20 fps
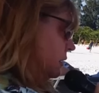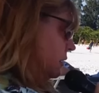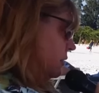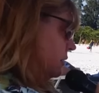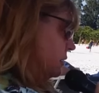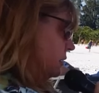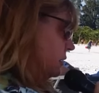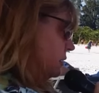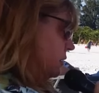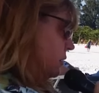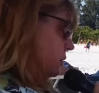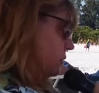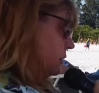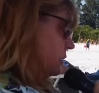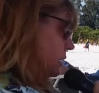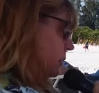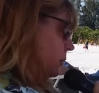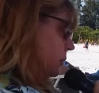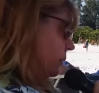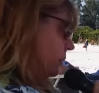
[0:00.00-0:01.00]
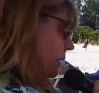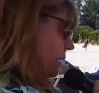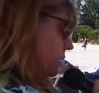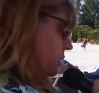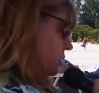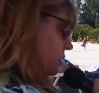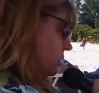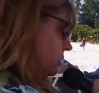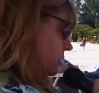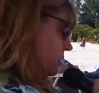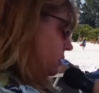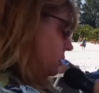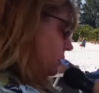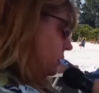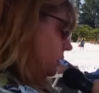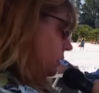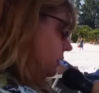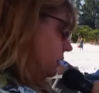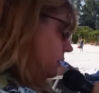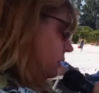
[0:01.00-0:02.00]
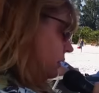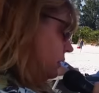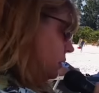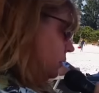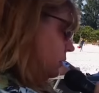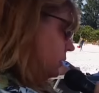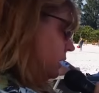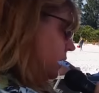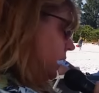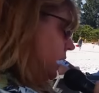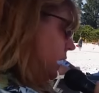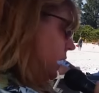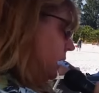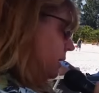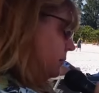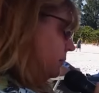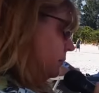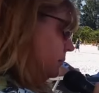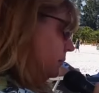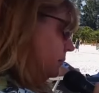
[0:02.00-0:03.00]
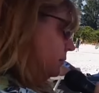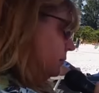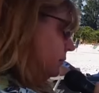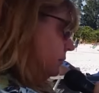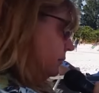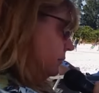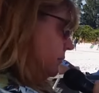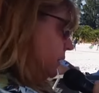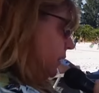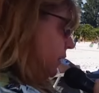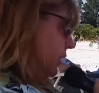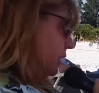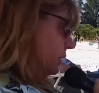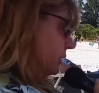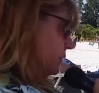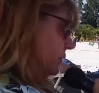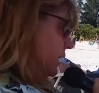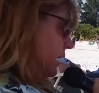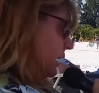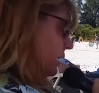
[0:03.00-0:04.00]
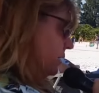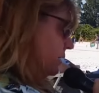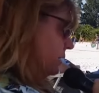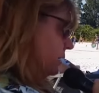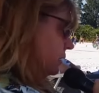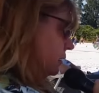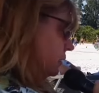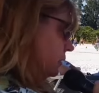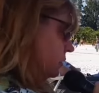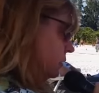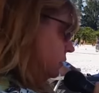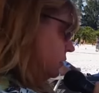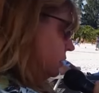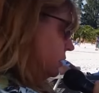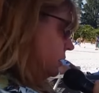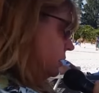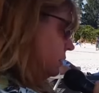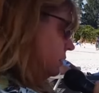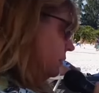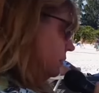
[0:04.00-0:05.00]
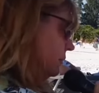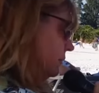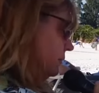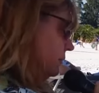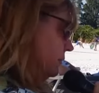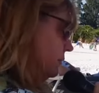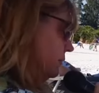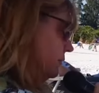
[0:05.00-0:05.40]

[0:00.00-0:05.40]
There is no separation. There is no time. All of that is an illusion.